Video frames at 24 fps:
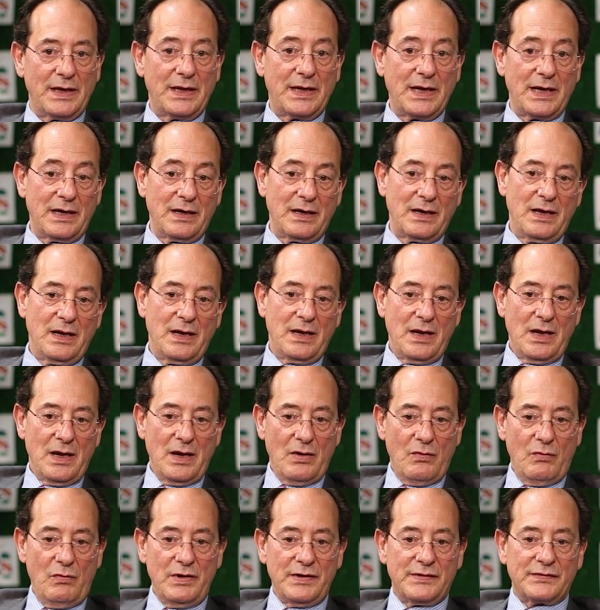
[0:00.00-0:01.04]
And then
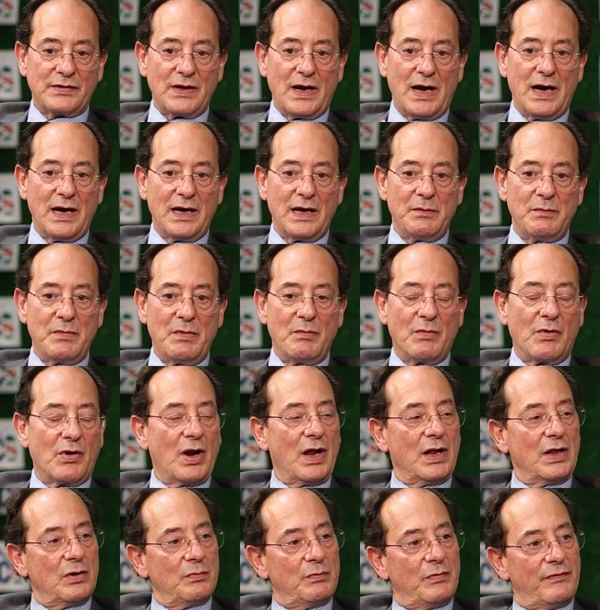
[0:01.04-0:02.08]
we signed a
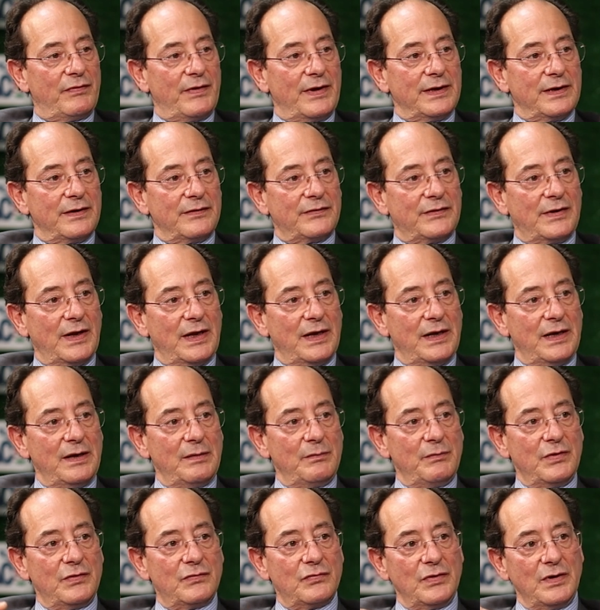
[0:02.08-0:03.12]
memorandum of
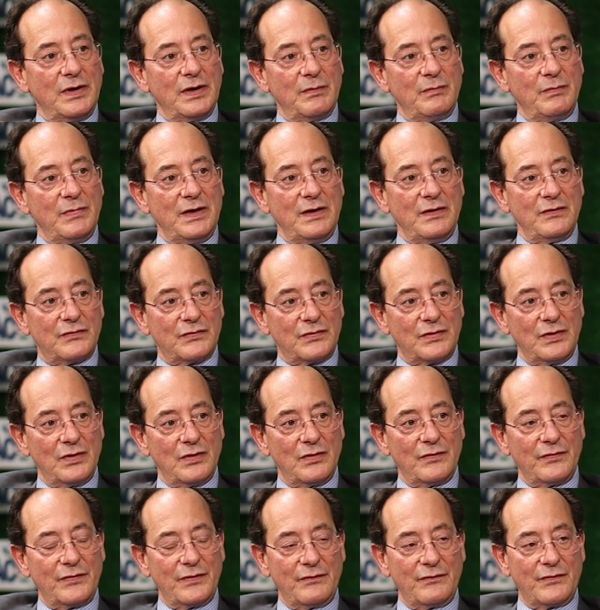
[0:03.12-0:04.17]
understanding between the Ministry
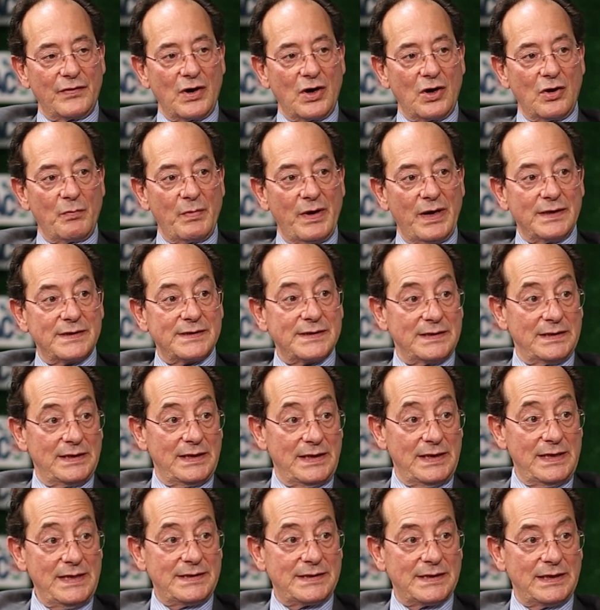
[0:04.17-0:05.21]
of Environment
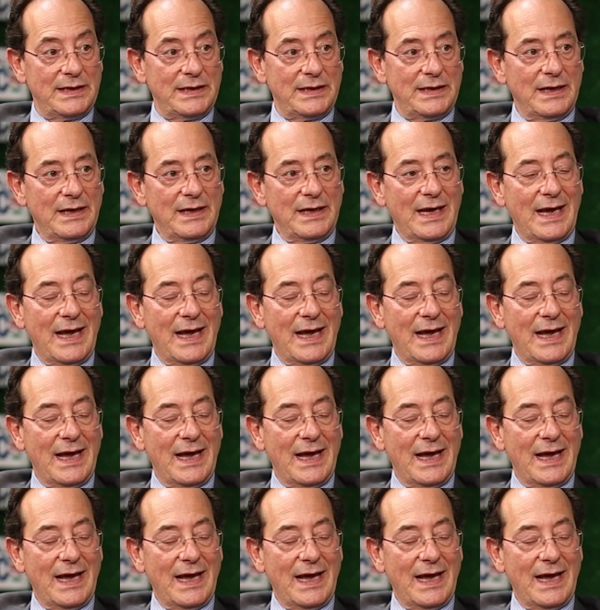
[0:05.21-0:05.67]
in Italy